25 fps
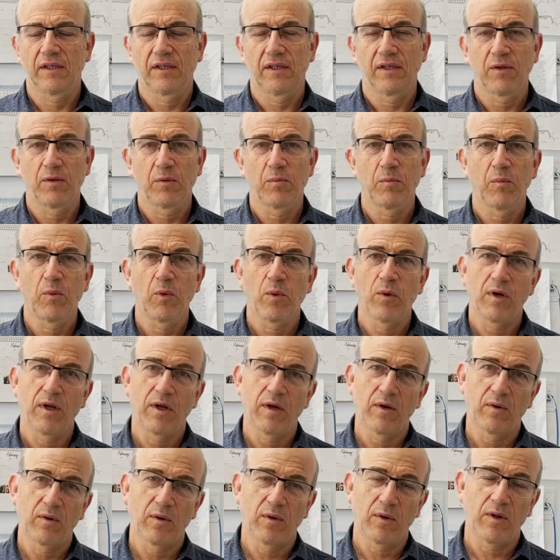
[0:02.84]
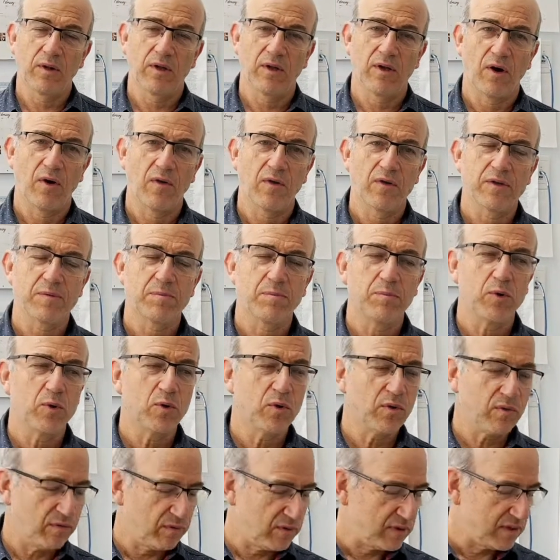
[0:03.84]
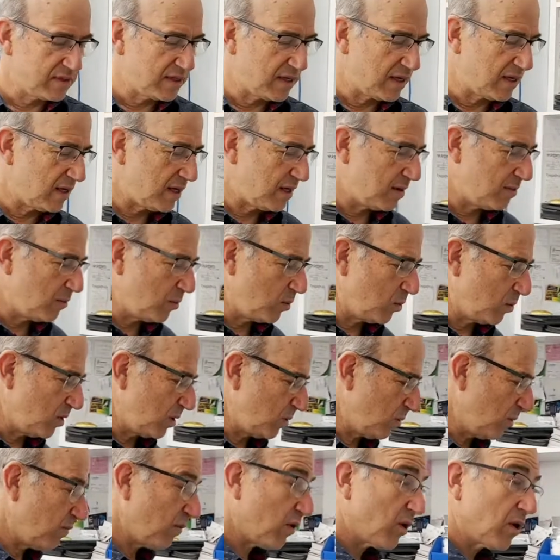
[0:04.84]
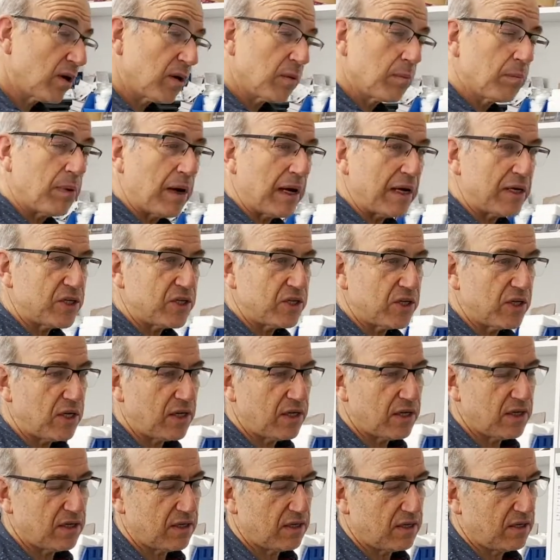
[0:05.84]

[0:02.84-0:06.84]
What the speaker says: Good morning all. On this beautiful Sunday morning, we've got a little budgie